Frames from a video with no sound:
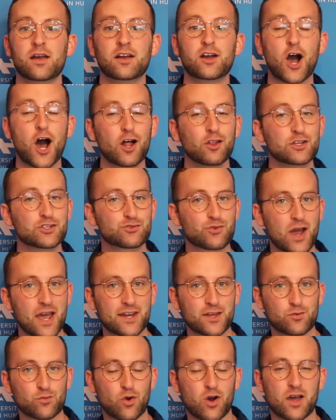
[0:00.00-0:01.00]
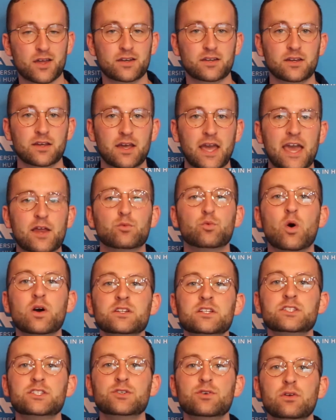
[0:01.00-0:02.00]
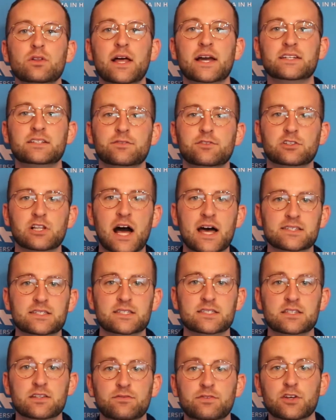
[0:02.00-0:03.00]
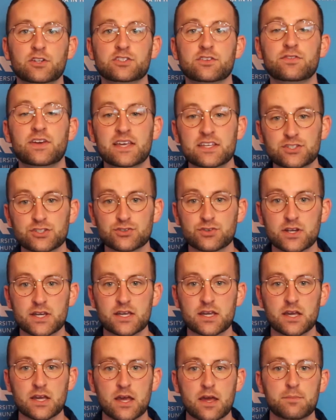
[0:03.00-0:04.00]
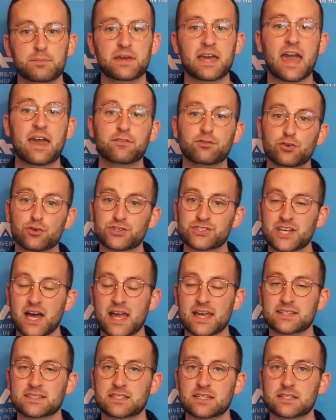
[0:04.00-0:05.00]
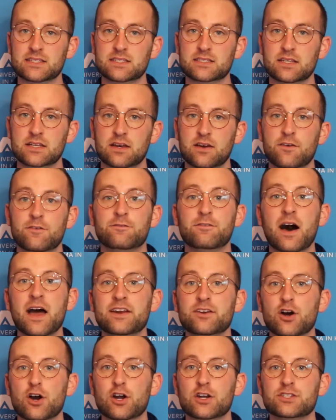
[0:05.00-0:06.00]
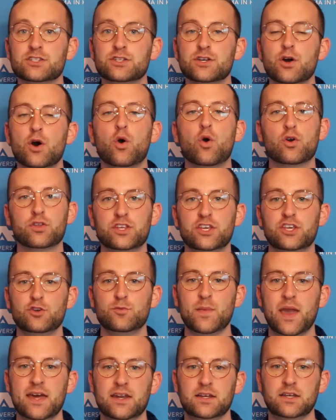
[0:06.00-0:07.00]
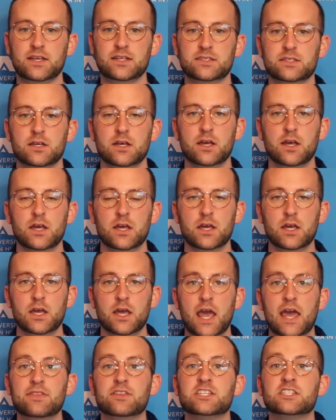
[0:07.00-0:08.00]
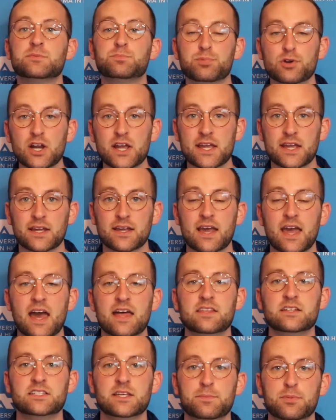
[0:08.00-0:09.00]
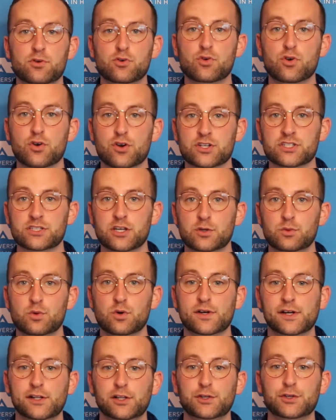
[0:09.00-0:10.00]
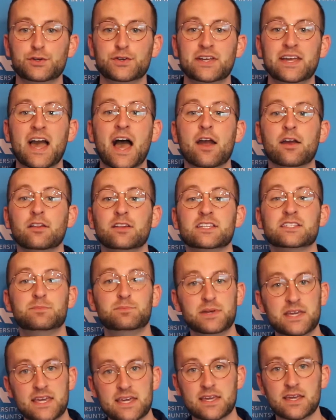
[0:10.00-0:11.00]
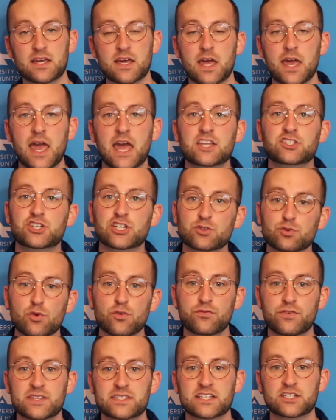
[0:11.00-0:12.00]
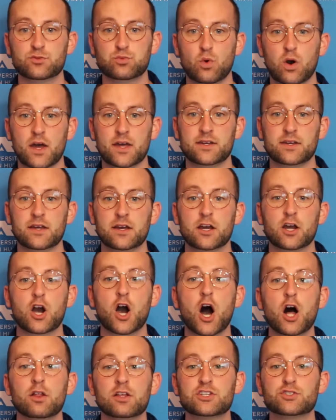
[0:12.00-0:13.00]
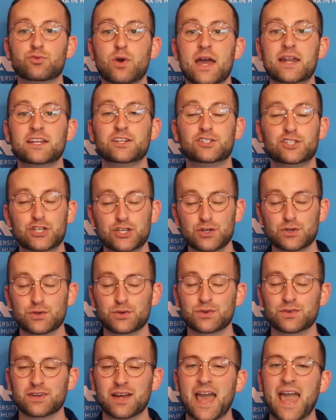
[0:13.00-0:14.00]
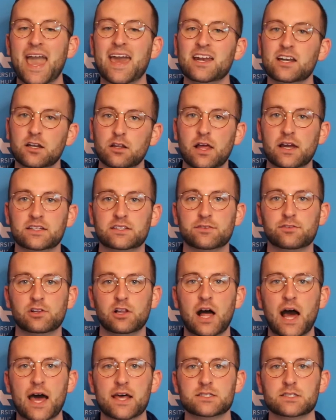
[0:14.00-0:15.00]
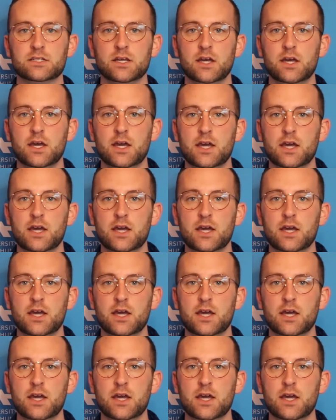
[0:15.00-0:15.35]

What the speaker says: College Writing 1, and 1 to 2 elective classes in the fields of History, Behavioral Sciences, Fine Arts, or the Humanities. In the spring, the typical course load will include Calculus B, General Physics 1, College Writing 2, and an elective class.